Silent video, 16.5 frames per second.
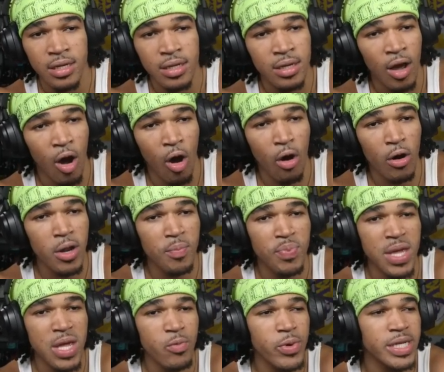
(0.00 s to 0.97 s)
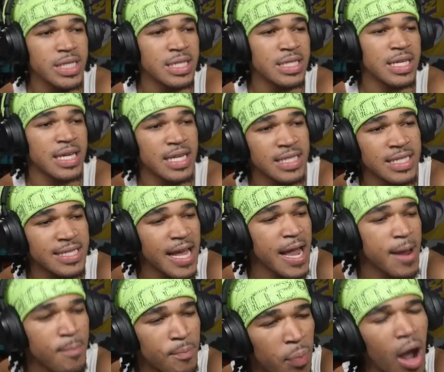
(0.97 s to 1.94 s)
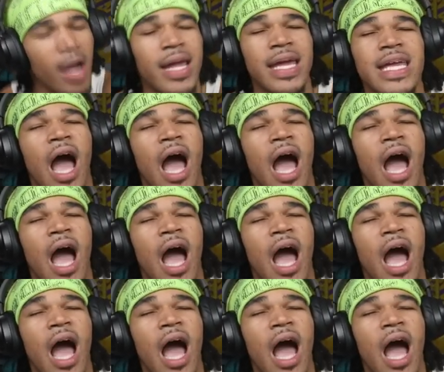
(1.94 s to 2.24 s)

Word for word: All the peewees is in the same bucket.